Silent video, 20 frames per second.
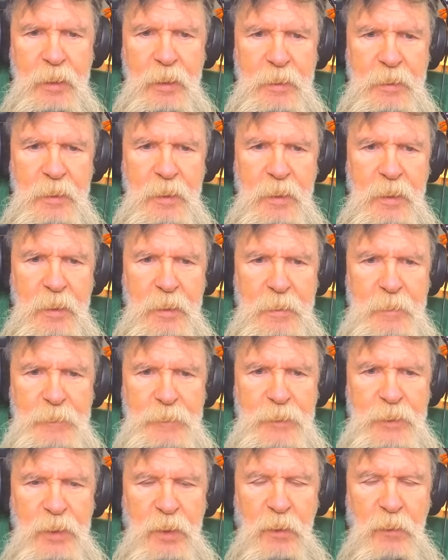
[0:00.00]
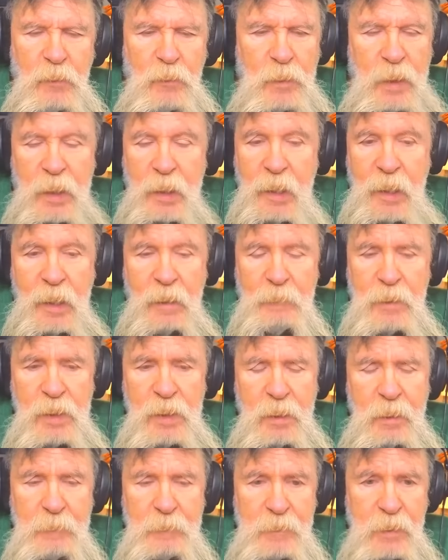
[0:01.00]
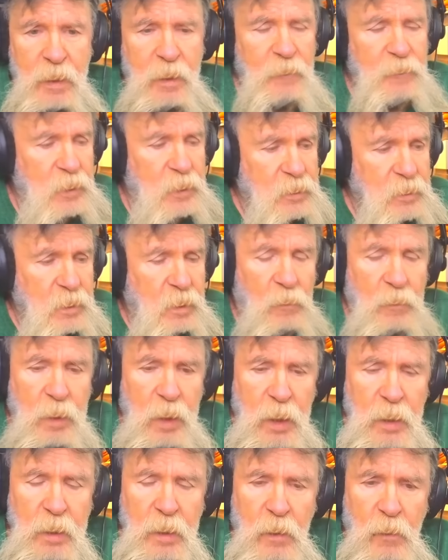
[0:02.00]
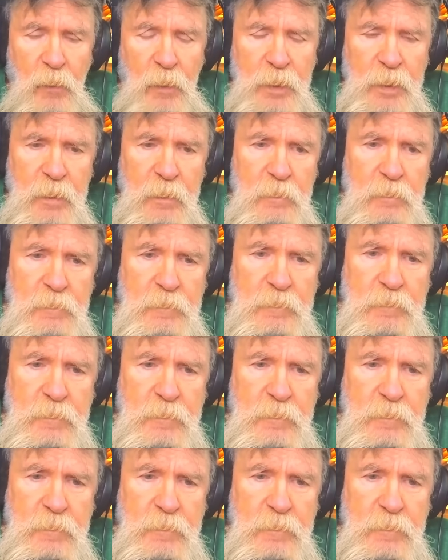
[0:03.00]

And so when they got me up there, they said, okay, go with it.